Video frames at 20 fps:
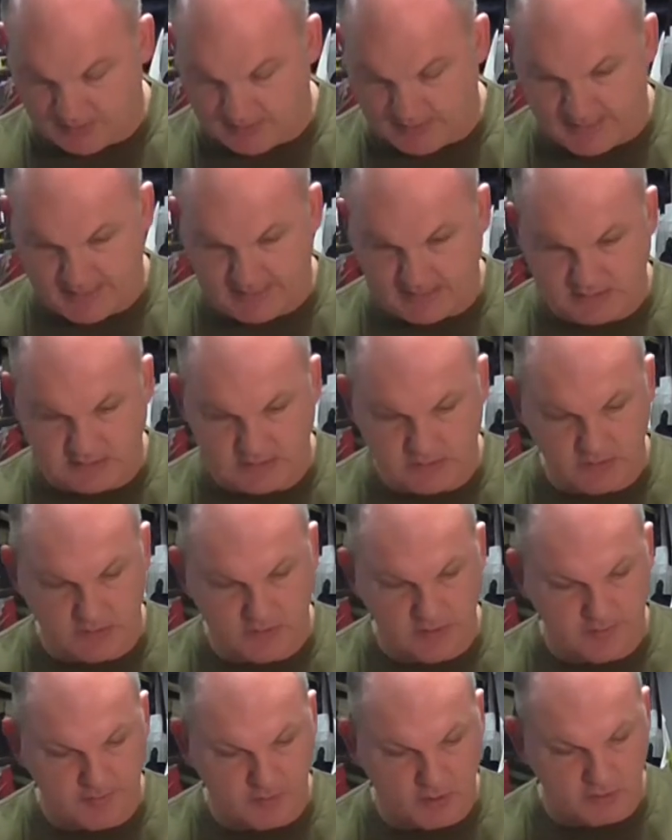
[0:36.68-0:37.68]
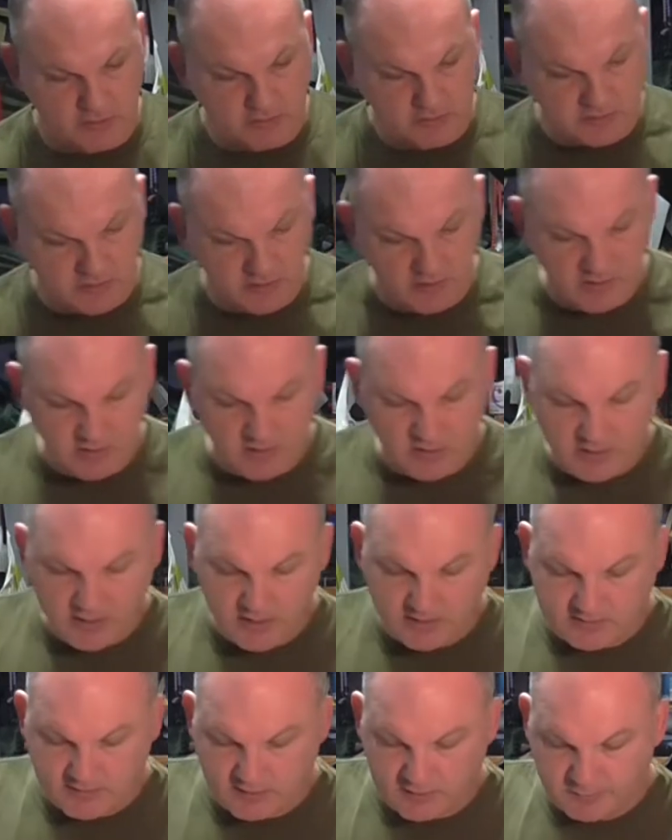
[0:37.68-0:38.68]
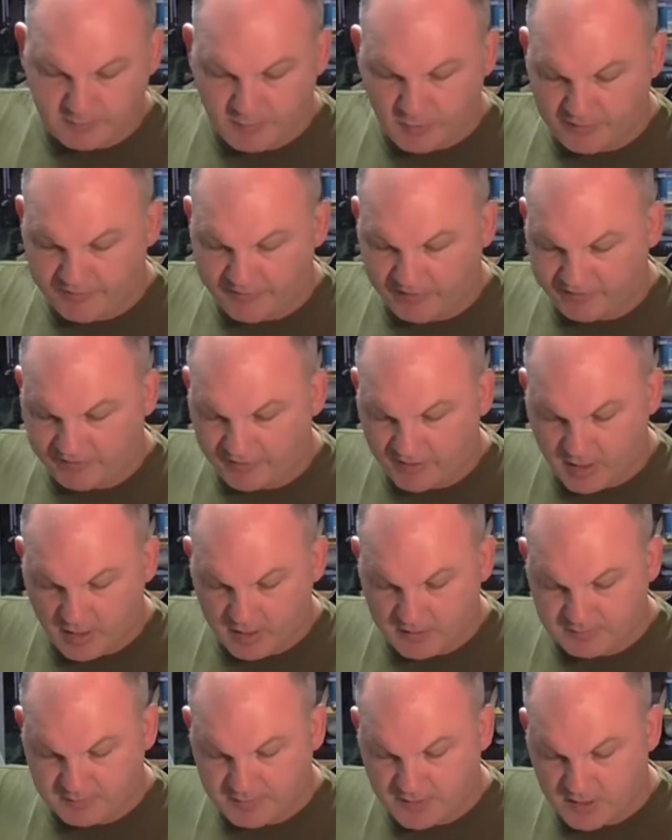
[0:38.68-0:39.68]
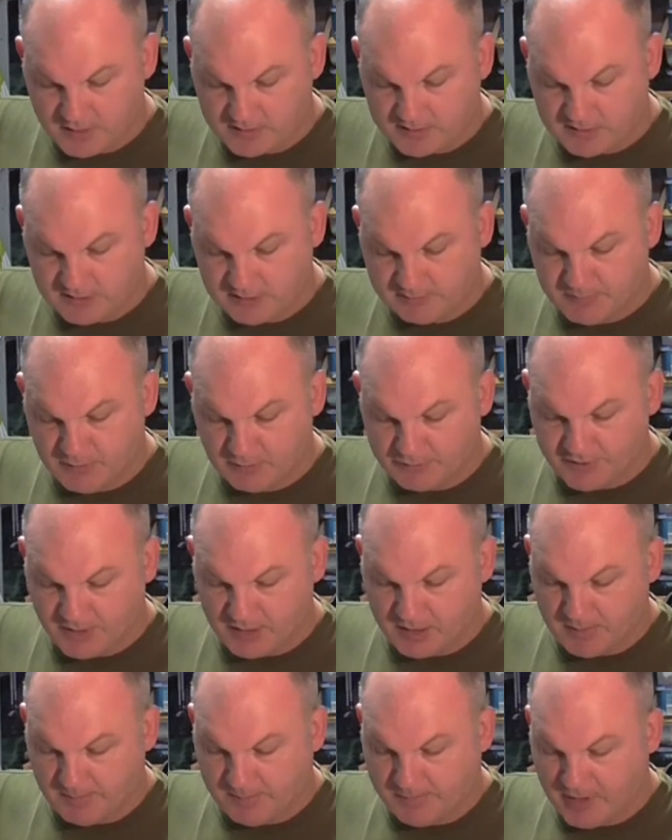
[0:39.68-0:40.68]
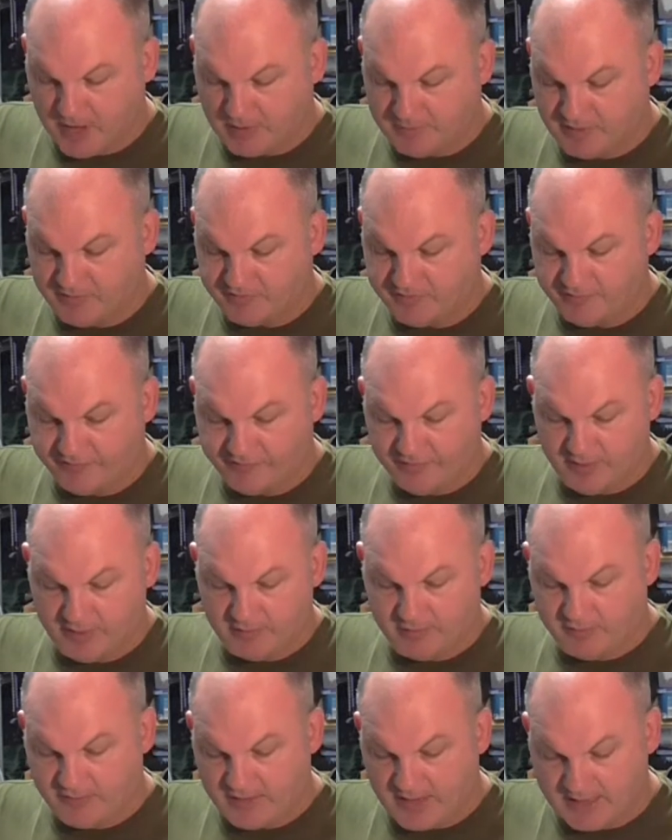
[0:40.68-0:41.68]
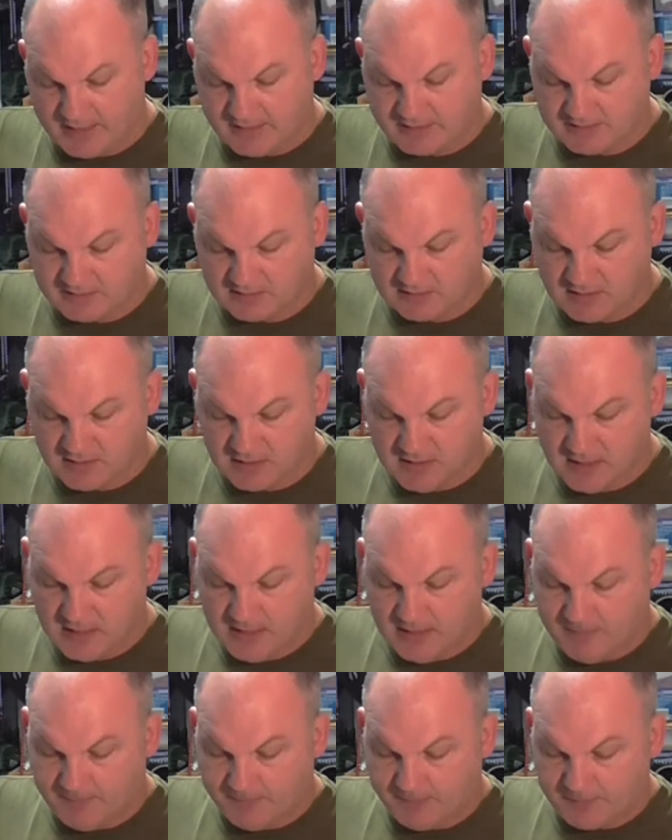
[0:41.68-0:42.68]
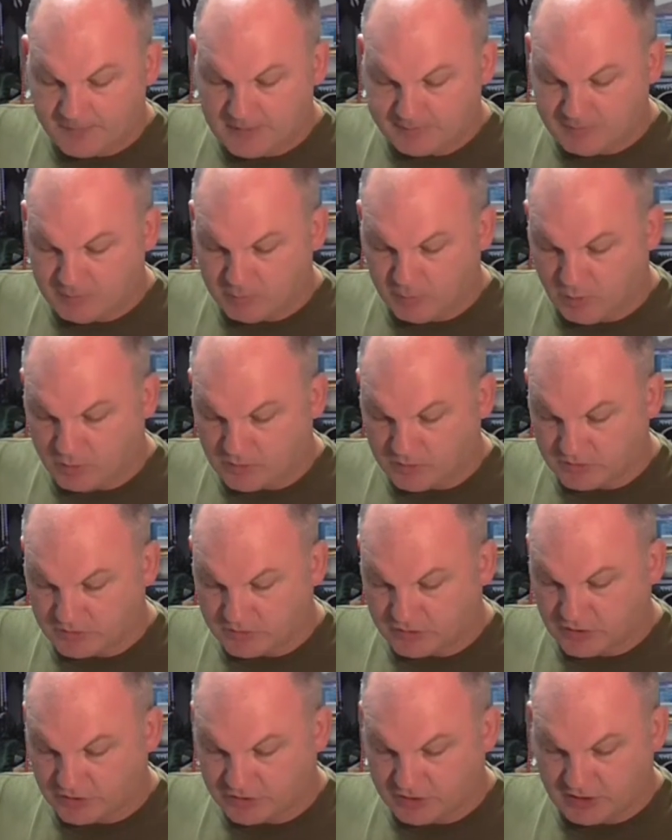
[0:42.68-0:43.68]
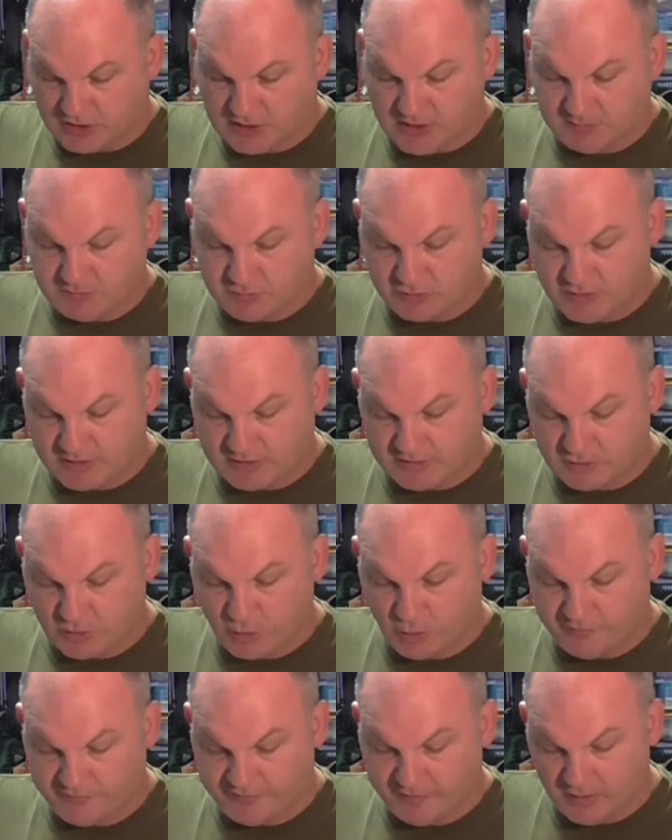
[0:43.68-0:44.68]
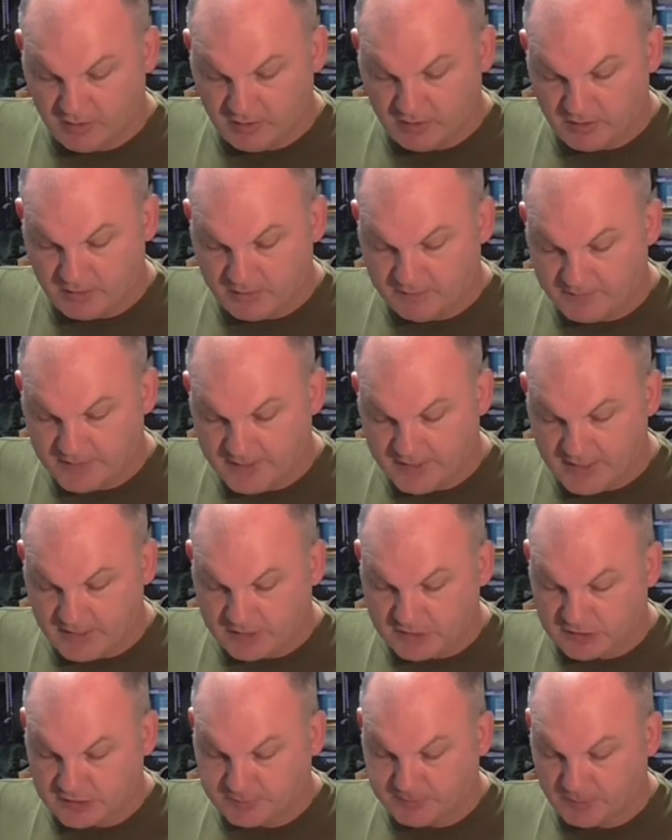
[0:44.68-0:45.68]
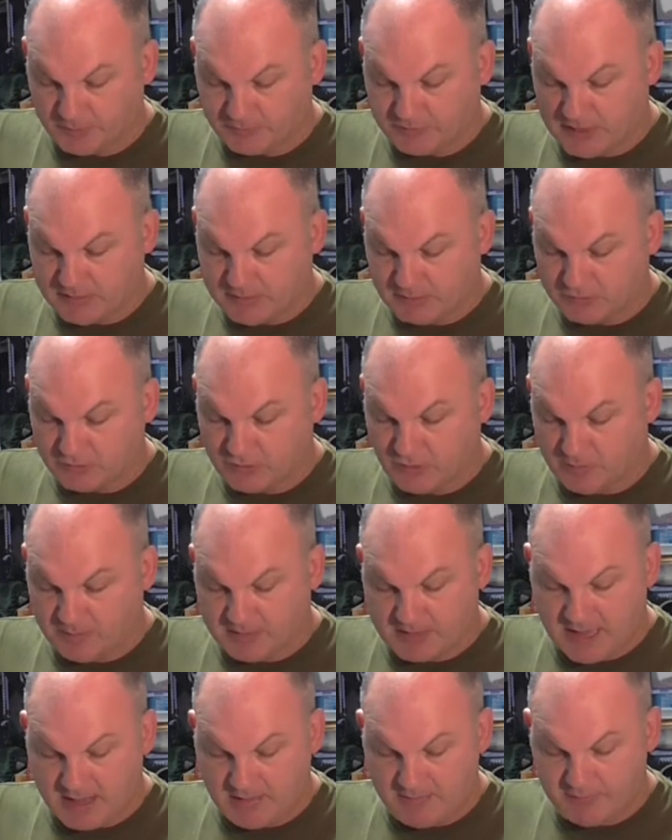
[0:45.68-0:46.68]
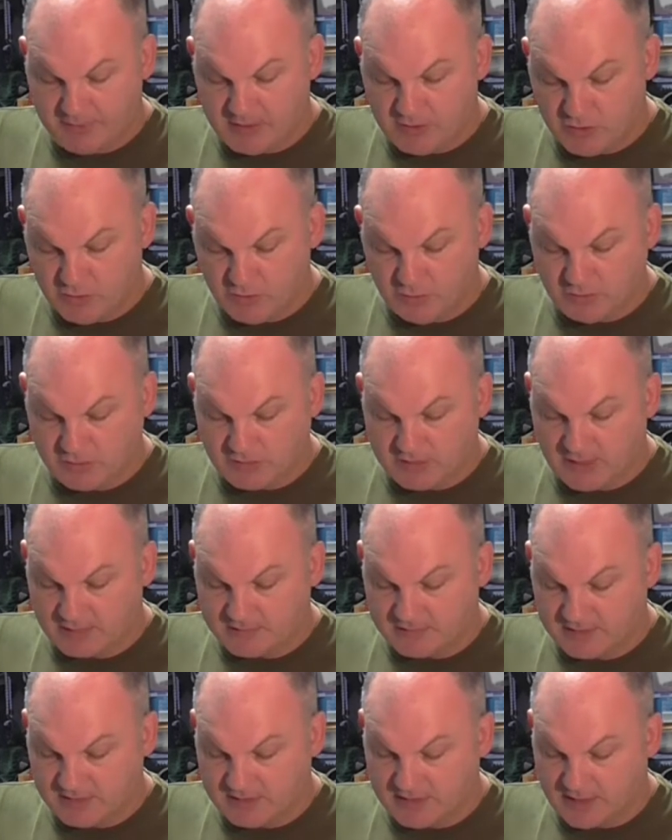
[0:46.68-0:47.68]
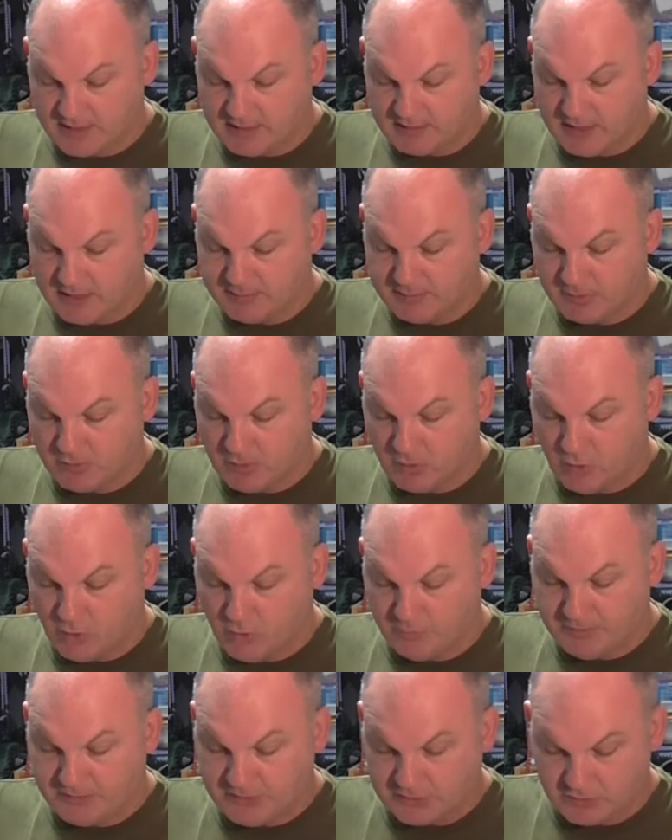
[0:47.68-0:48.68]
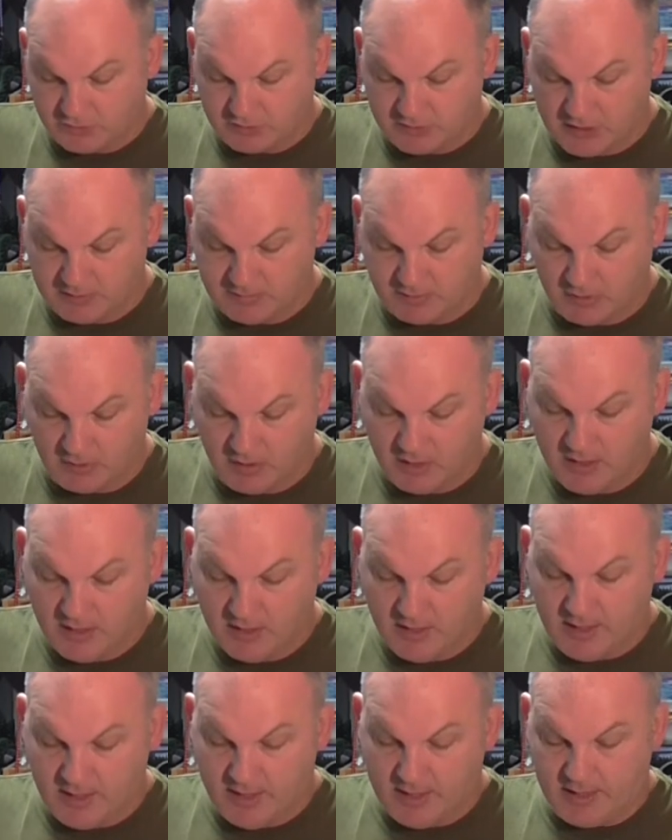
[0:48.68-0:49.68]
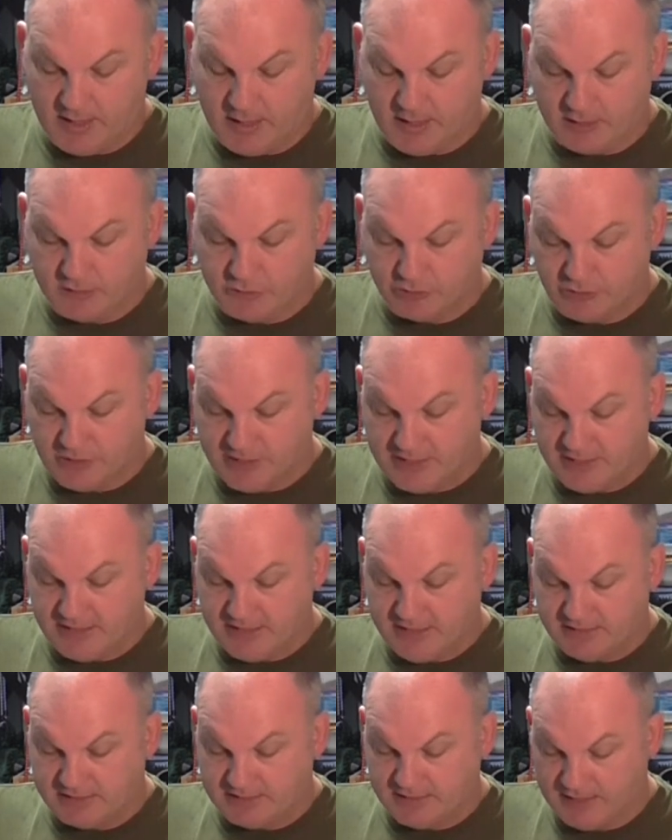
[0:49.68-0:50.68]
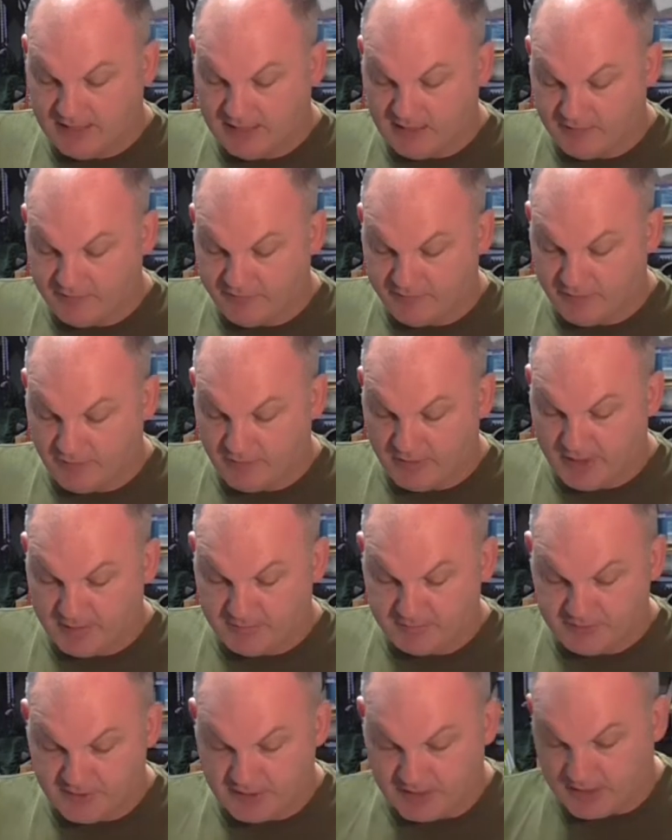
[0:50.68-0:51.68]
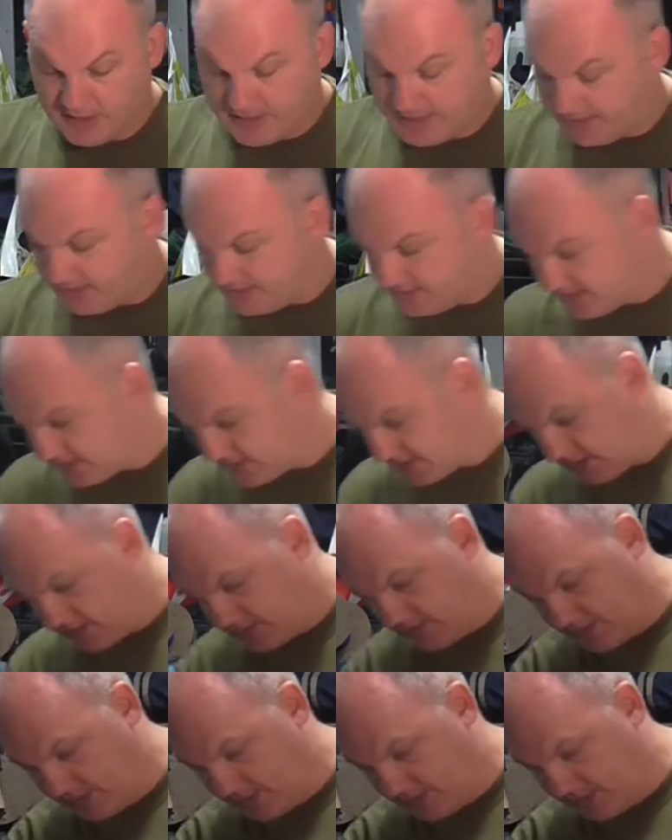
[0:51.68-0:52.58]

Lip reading: legs on the box. It says perfect for garden parties, built-in compartment for filling with ice, double wall construction keeps drinks cool for longer. Height adjustable tabletop, can be used as a side table or bistro table and drain easily for emptying ice.